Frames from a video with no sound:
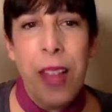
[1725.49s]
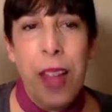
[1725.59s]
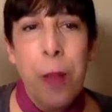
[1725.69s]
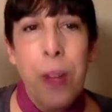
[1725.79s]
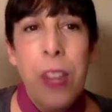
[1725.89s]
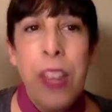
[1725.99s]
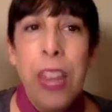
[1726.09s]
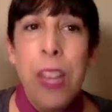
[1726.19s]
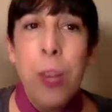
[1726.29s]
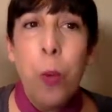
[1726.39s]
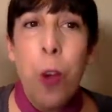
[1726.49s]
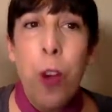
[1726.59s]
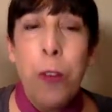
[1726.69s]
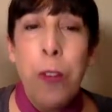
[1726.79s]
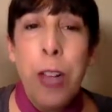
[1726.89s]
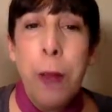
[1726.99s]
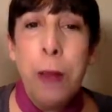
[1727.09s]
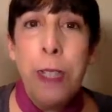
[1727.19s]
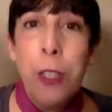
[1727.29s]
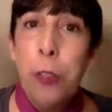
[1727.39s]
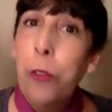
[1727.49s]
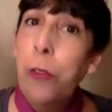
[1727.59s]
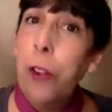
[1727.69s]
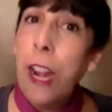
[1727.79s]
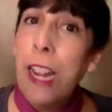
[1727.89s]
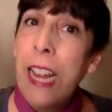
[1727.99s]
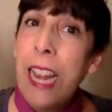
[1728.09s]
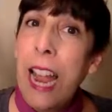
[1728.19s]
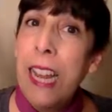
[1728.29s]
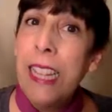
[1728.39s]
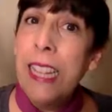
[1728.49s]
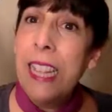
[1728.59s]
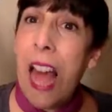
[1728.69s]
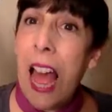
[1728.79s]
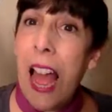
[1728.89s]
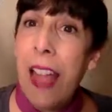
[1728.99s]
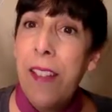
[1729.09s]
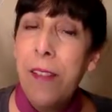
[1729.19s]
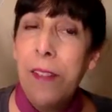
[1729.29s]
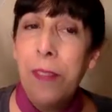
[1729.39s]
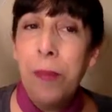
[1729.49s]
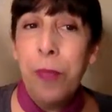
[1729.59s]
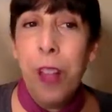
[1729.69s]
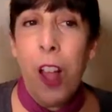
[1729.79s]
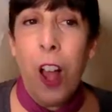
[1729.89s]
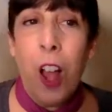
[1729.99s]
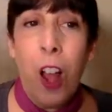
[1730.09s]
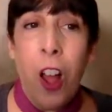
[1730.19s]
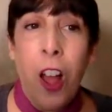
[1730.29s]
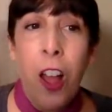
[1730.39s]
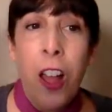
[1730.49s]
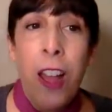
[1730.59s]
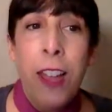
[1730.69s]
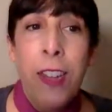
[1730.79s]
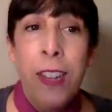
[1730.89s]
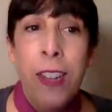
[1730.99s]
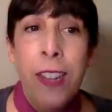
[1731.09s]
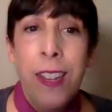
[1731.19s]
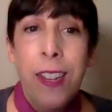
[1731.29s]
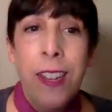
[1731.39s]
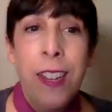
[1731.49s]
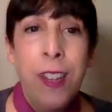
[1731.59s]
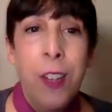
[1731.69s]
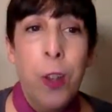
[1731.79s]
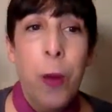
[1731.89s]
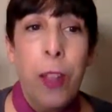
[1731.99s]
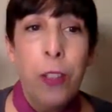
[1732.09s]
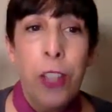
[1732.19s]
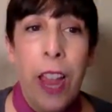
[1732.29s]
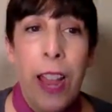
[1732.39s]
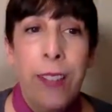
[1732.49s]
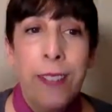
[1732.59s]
I want to thank you all for coming to Friday Night Live on Noel Chat.